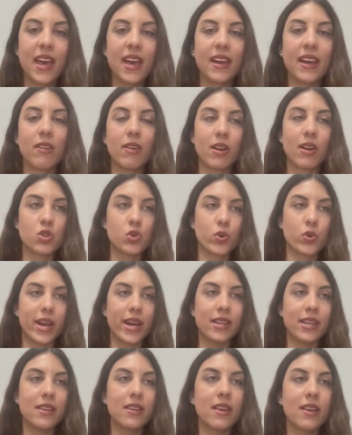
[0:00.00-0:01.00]

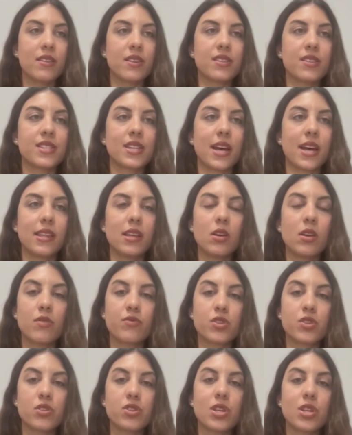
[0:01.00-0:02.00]
Graduated understanding of
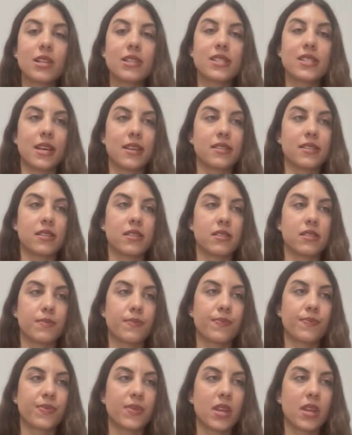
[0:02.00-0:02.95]
social justice.